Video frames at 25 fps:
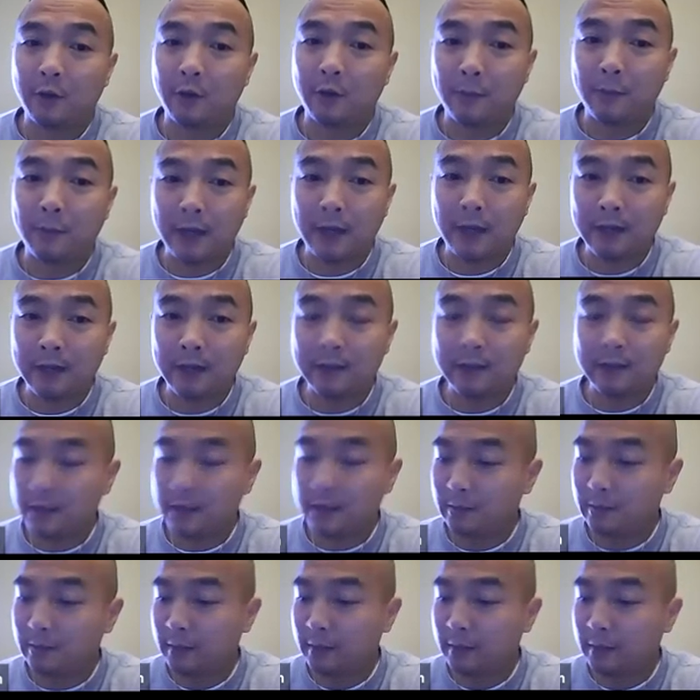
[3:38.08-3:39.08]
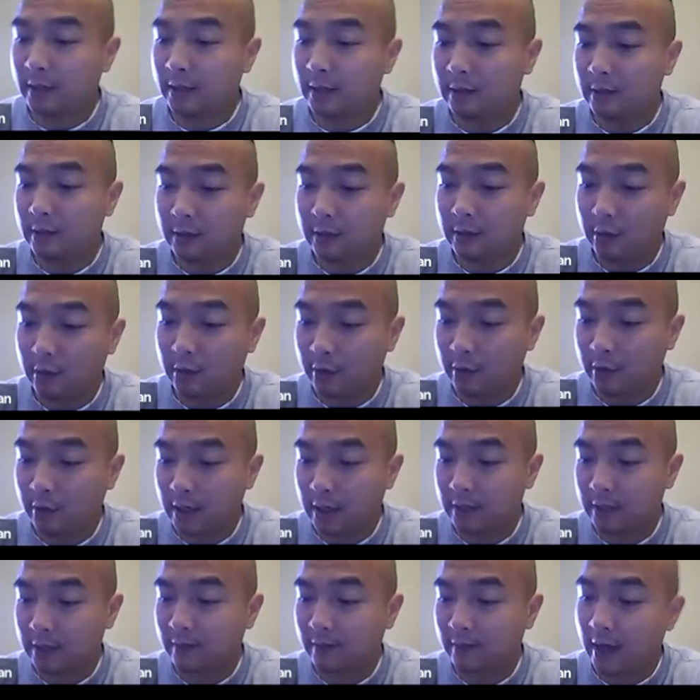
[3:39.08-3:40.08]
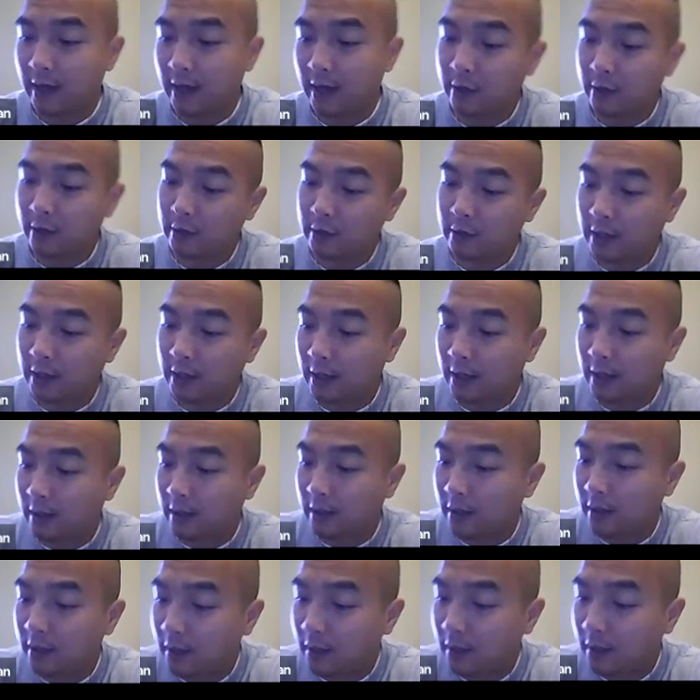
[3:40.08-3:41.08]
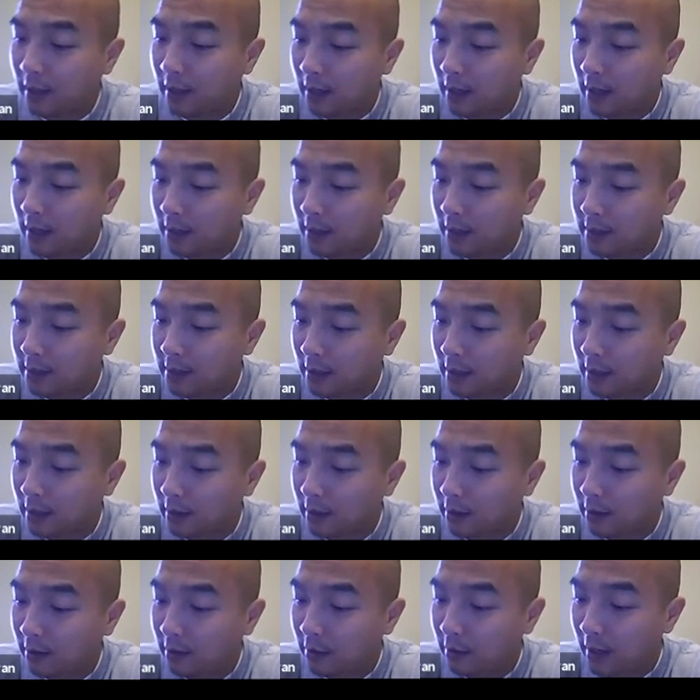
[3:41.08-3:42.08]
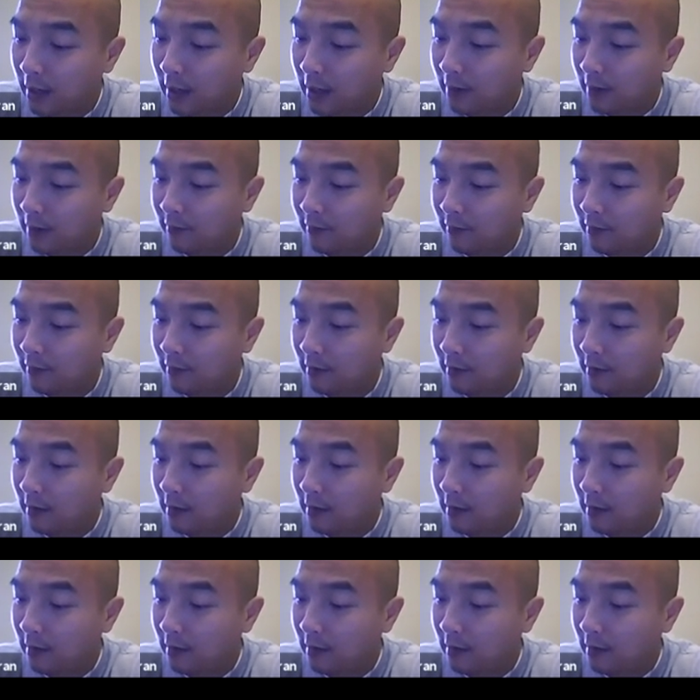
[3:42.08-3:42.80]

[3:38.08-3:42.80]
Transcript: the domain just means your X values. And I think in IXL, it'll have